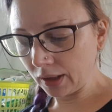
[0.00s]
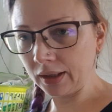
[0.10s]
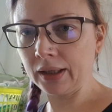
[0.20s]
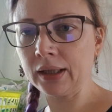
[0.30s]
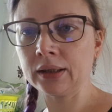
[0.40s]

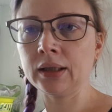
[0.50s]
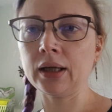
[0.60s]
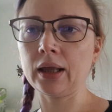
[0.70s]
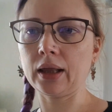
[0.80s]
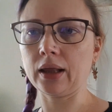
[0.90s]
In
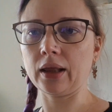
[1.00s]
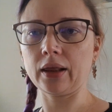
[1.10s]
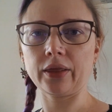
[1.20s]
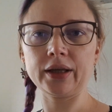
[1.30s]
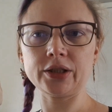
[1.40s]

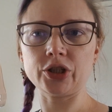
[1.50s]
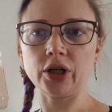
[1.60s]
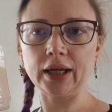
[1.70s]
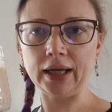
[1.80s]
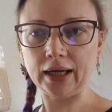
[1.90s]
this
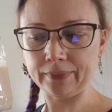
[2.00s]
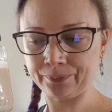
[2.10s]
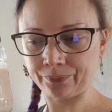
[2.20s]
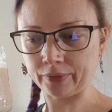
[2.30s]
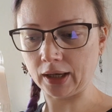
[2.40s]
jar here,
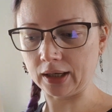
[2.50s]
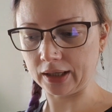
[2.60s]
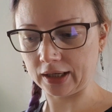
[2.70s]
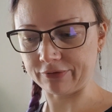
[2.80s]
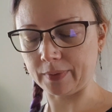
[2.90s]
I
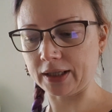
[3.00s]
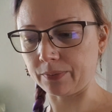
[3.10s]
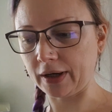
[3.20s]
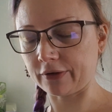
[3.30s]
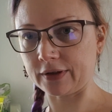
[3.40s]
have made a
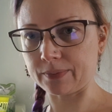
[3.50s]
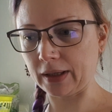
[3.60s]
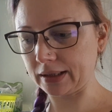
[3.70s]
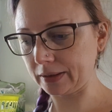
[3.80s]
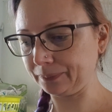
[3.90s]
breakfast
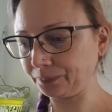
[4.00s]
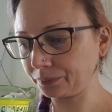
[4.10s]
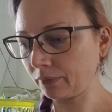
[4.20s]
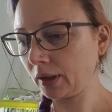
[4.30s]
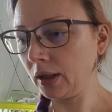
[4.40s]
blend.
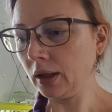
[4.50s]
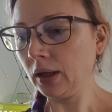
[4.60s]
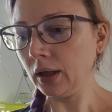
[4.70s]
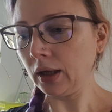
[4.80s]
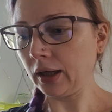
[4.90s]

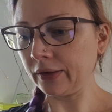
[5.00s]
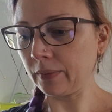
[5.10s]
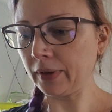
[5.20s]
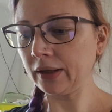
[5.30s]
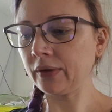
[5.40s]
And the
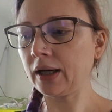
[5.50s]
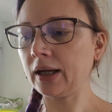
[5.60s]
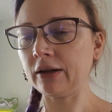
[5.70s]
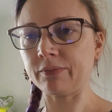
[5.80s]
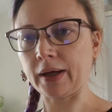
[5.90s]
blend that I
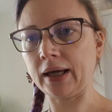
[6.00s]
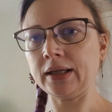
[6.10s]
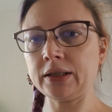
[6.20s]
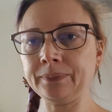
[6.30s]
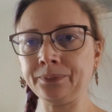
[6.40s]
have made